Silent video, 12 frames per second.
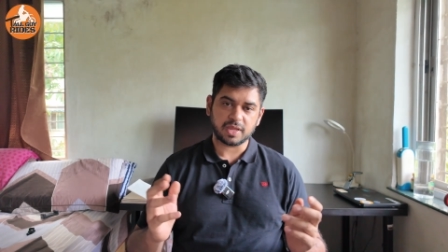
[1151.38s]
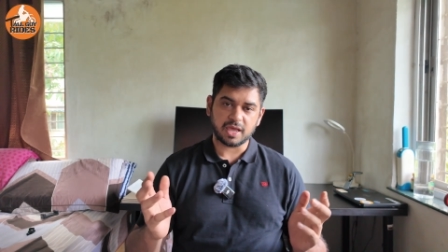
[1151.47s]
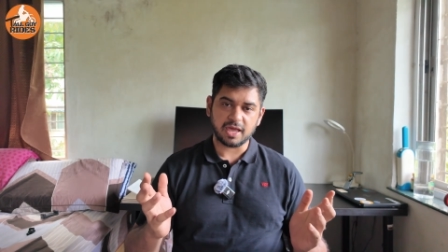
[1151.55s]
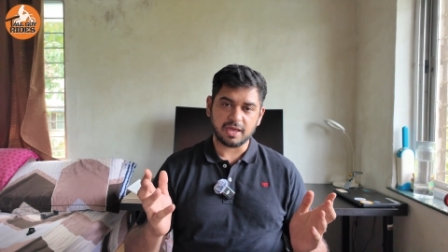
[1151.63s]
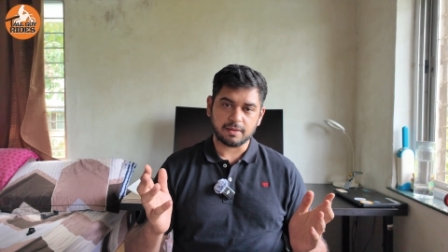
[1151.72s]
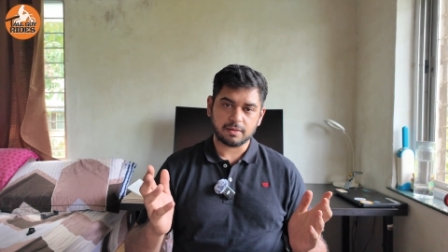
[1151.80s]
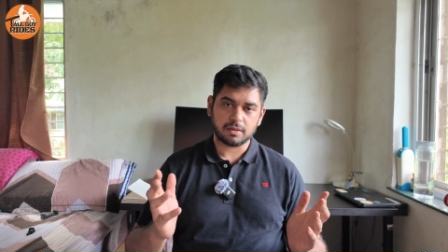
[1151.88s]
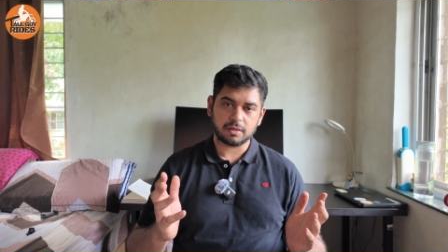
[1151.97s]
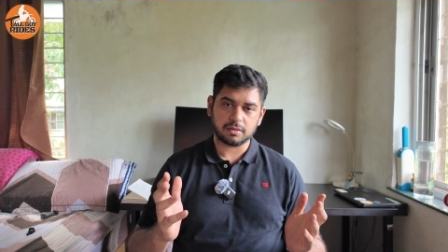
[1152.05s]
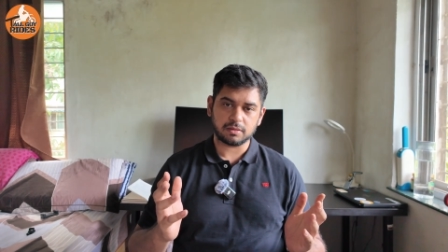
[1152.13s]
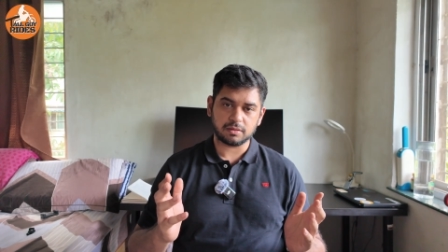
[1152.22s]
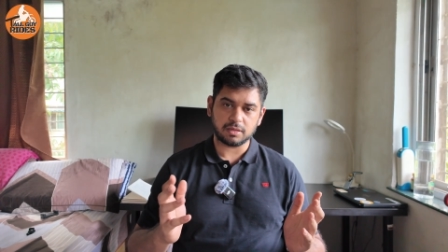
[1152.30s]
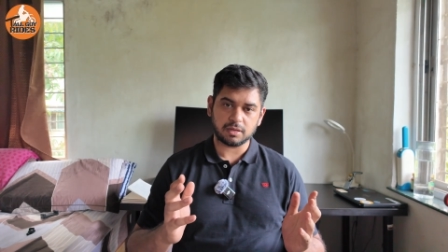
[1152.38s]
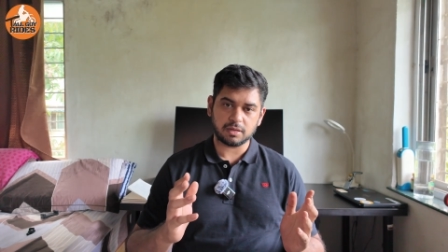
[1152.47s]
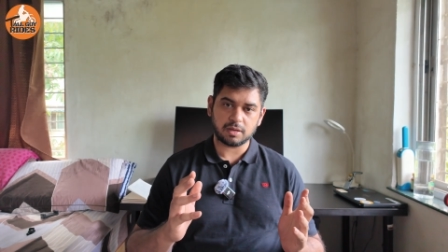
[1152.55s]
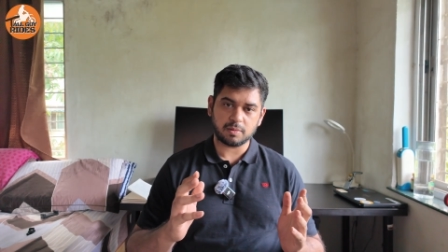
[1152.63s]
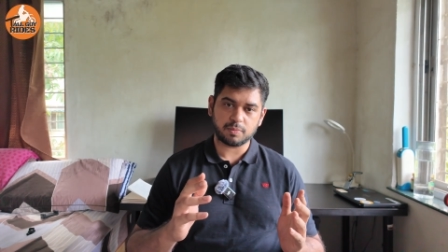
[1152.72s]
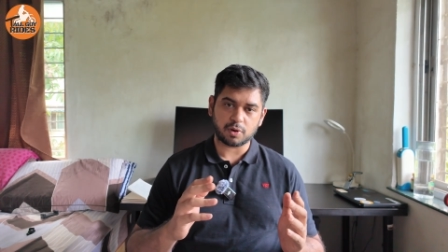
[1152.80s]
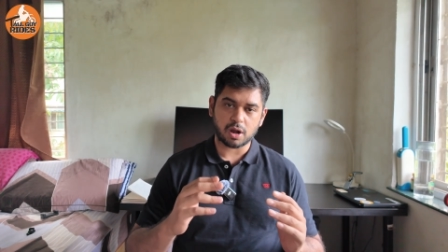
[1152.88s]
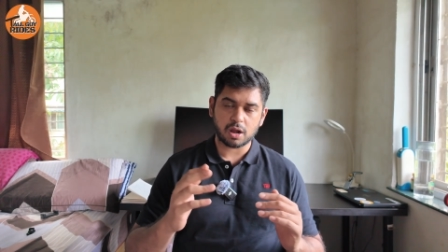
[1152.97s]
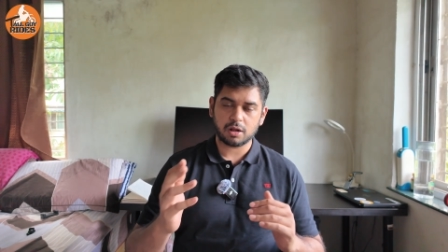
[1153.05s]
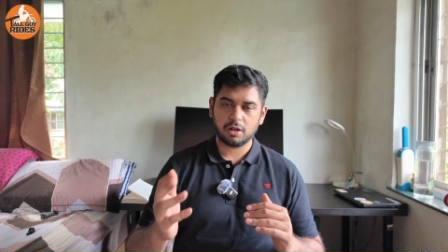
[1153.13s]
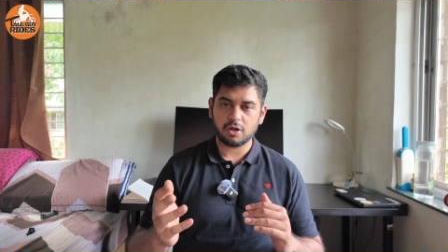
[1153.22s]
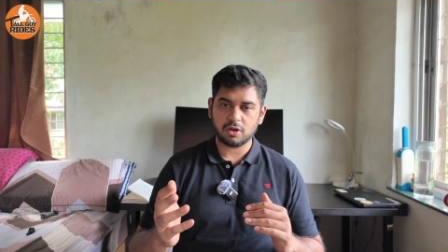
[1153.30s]
hey, the
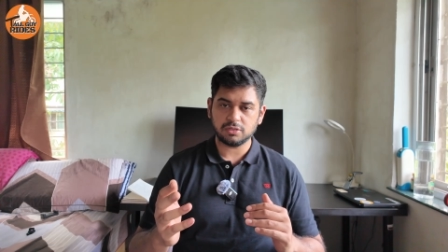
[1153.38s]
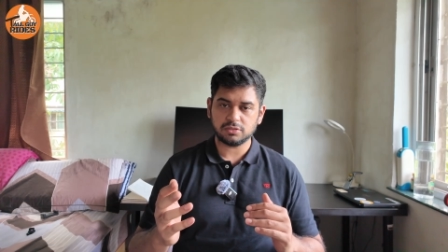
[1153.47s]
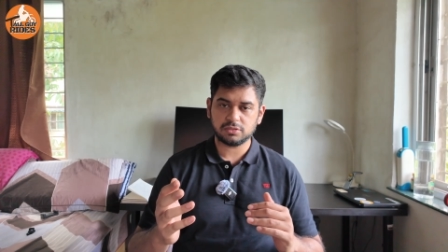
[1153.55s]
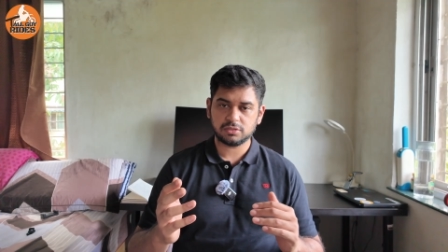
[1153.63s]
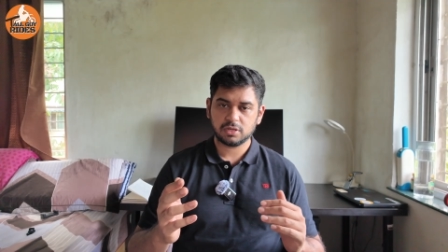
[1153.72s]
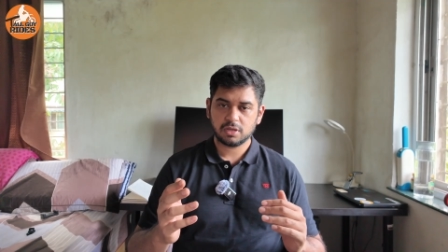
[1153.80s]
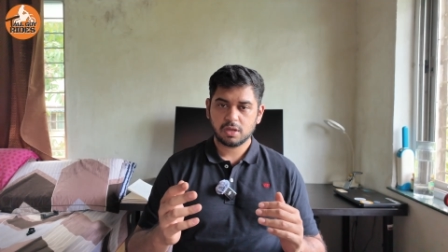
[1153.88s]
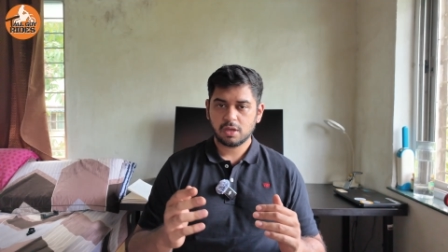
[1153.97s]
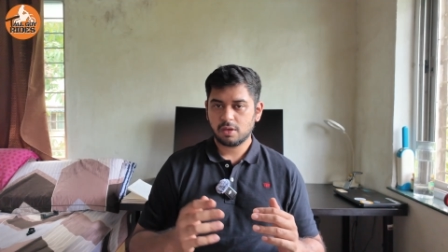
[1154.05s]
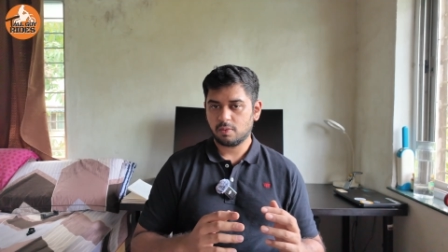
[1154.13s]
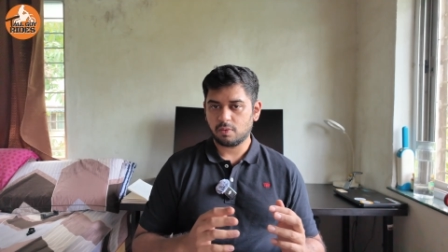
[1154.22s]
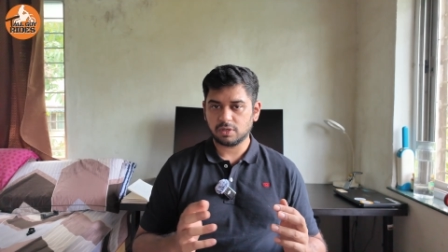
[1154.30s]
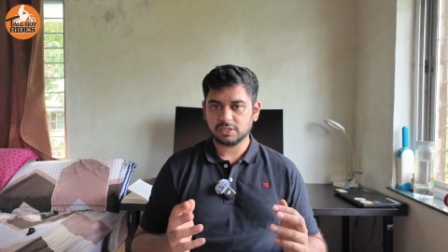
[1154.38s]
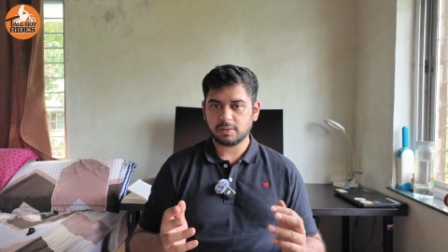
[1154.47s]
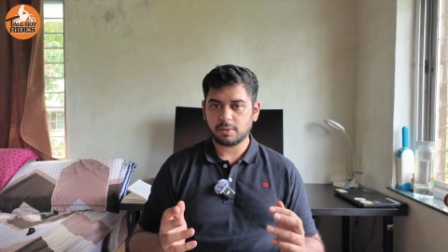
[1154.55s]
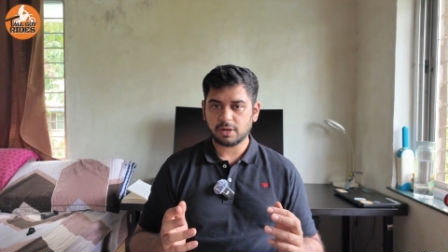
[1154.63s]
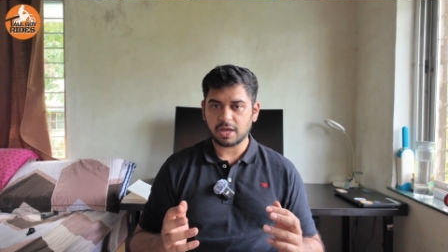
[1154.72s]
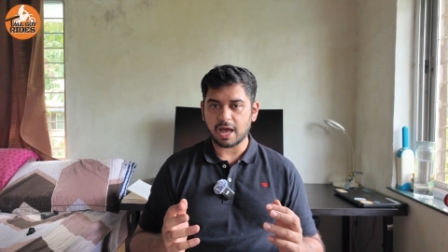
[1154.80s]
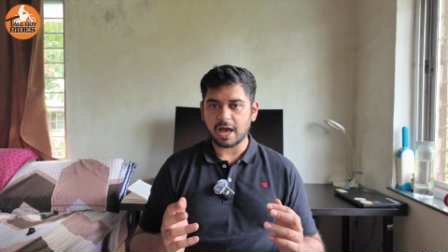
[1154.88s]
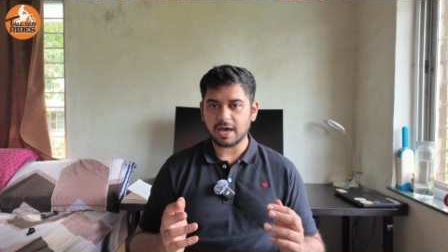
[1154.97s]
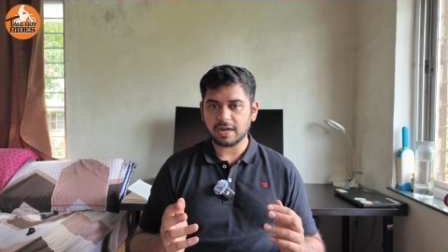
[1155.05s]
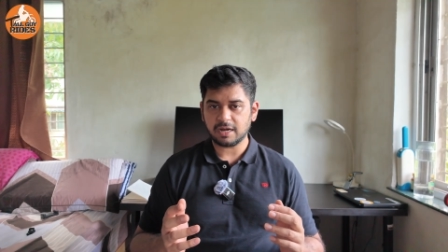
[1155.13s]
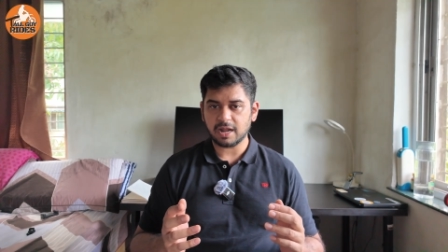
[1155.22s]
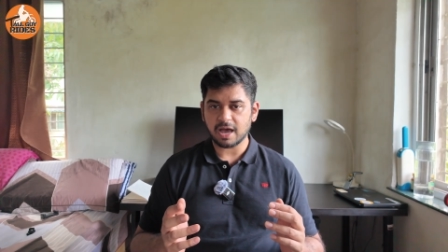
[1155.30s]
product launch was about an
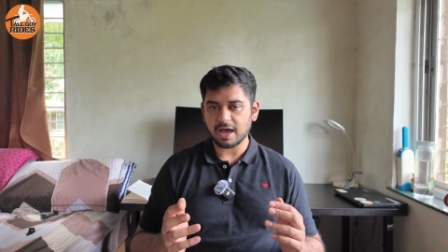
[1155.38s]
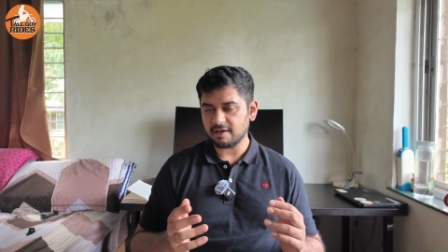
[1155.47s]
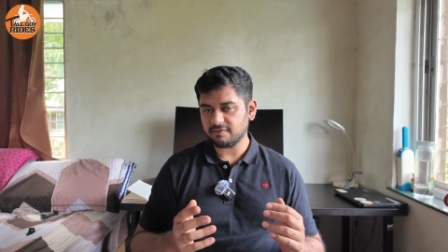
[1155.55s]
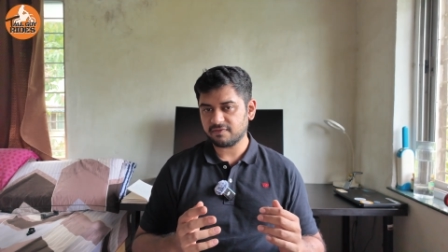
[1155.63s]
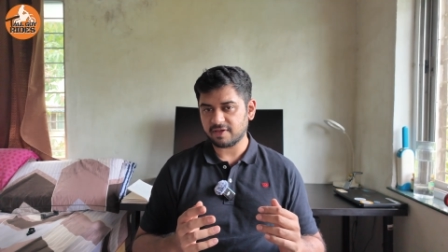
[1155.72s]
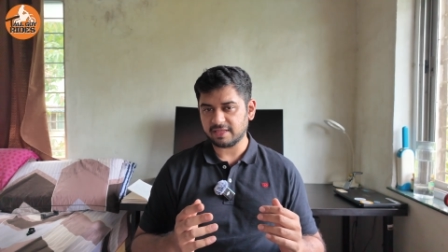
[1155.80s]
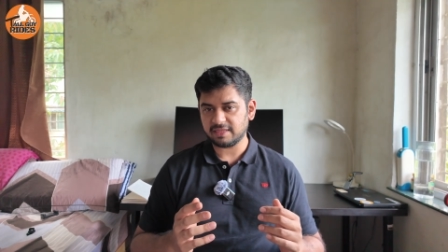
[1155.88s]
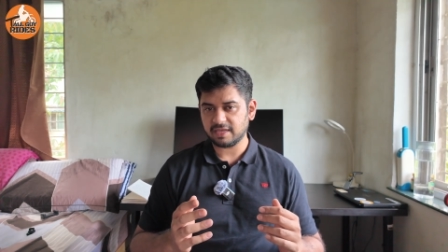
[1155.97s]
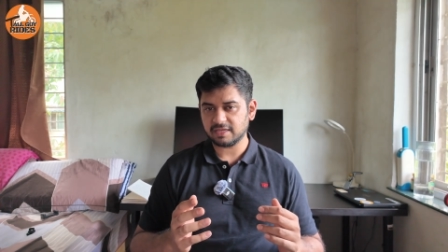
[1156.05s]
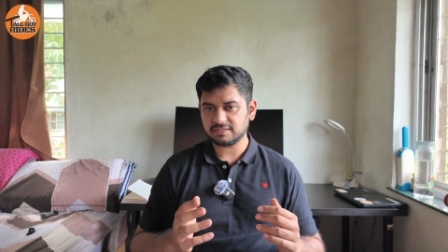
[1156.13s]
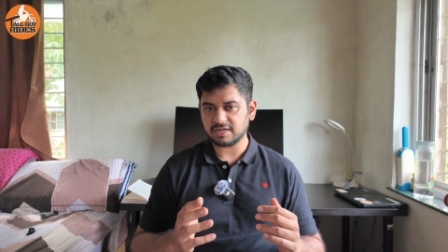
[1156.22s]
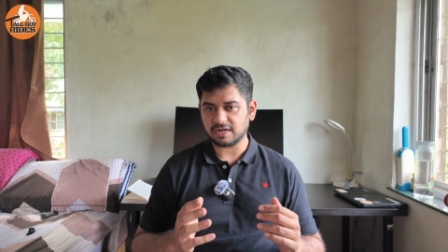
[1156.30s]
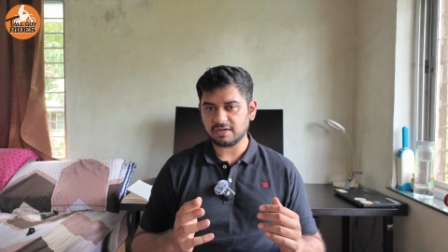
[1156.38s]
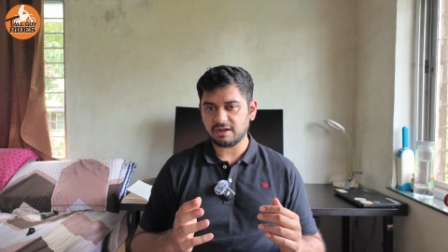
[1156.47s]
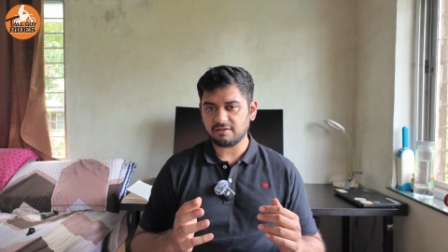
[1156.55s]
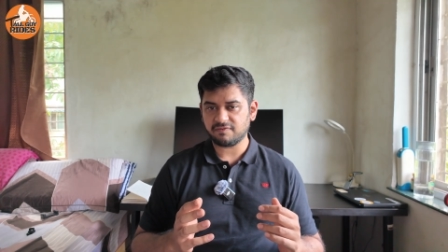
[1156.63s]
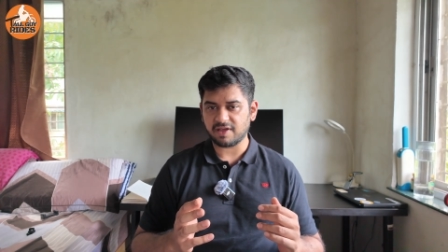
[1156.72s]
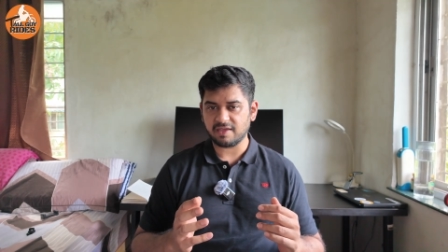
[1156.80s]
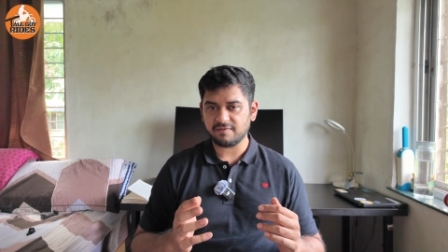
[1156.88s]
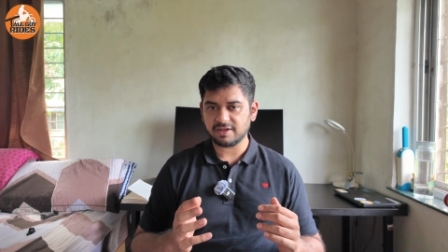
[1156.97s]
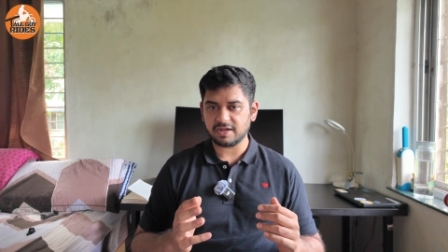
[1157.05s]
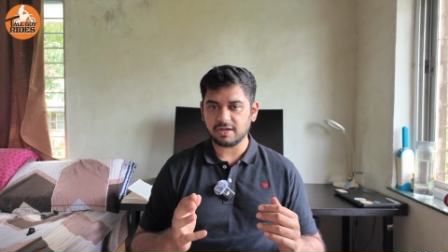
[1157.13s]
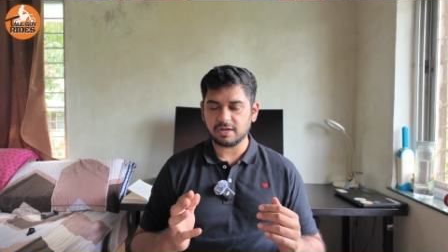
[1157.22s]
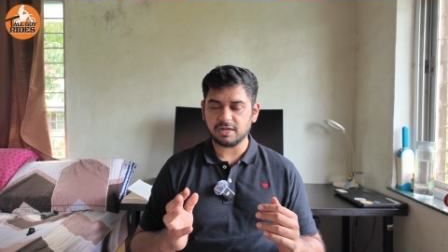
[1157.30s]
hour and a half. I think it started at 5
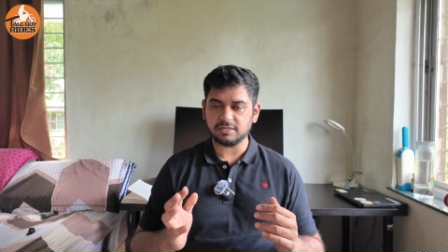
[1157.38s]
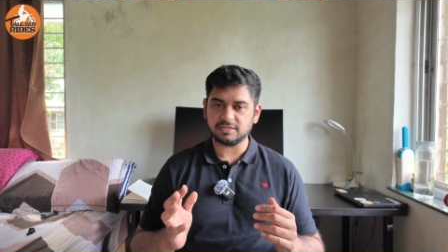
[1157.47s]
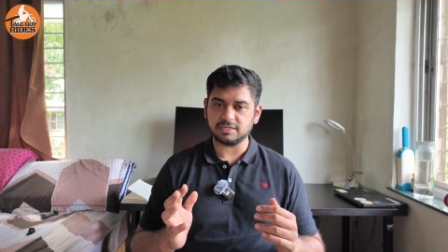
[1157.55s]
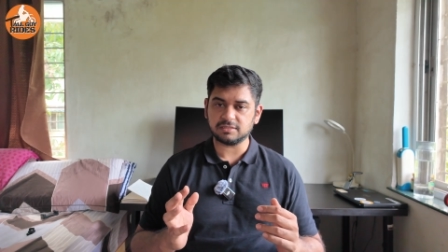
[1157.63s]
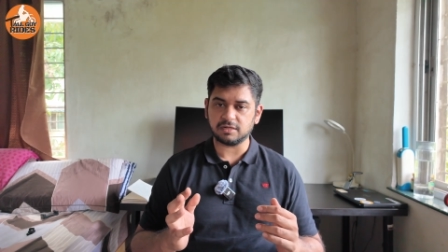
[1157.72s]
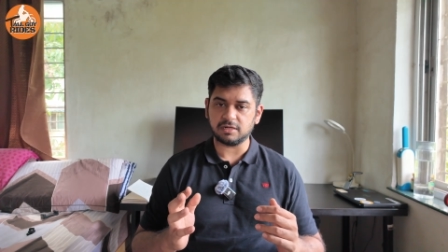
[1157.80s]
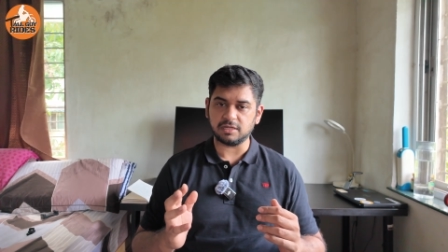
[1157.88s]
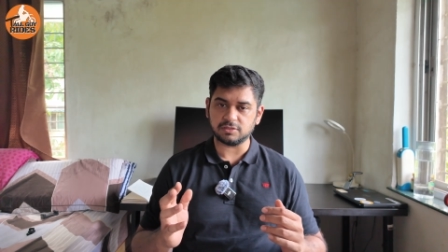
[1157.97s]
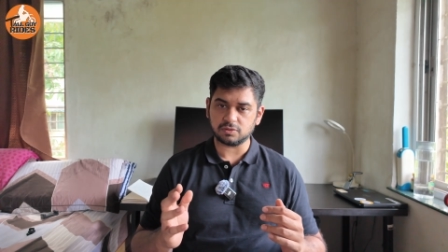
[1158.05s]
and ended at 6:30.